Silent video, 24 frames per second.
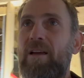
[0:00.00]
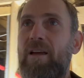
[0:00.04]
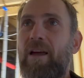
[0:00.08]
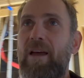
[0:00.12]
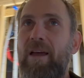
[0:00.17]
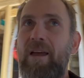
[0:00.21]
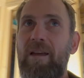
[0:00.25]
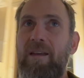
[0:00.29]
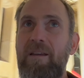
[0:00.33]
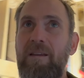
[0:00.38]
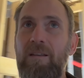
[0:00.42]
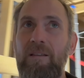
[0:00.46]

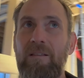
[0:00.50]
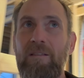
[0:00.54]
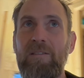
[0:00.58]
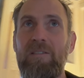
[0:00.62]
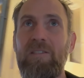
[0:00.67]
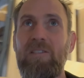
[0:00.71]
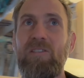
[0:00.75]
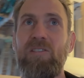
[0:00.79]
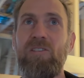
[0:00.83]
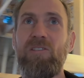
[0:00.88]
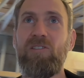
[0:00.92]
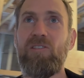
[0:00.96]
and
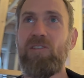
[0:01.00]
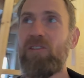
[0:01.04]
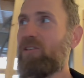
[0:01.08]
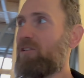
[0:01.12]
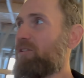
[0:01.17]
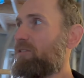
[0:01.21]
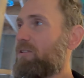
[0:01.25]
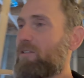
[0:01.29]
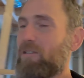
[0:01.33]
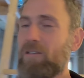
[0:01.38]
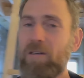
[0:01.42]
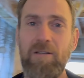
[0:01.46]

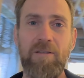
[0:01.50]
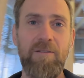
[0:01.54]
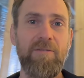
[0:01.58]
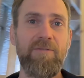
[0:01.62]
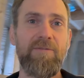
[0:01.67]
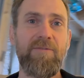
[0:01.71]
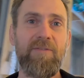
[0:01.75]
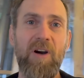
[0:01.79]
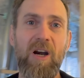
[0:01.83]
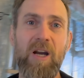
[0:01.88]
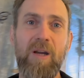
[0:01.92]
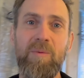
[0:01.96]
steel
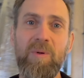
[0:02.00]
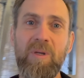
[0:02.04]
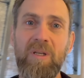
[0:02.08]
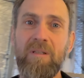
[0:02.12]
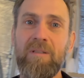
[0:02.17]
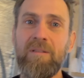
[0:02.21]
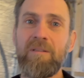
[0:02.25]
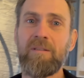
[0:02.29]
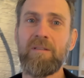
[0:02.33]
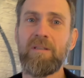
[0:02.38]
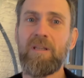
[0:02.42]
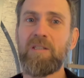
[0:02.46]

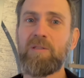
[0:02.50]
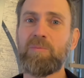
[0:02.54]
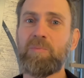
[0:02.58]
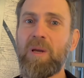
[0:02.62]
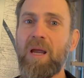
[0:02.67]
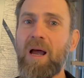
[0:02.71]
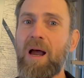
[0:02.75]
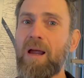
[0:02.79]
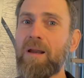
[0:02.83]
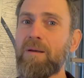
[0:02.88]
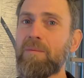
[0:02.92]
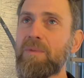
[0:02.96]
framing that's
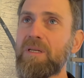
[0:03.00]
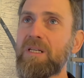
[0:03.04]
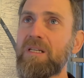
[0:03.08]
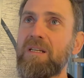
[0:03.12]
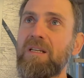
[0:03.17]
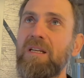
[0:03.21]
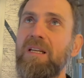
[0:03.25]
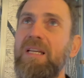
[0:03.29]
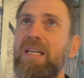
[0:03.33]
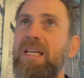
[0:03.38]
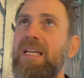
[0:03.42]
behind me.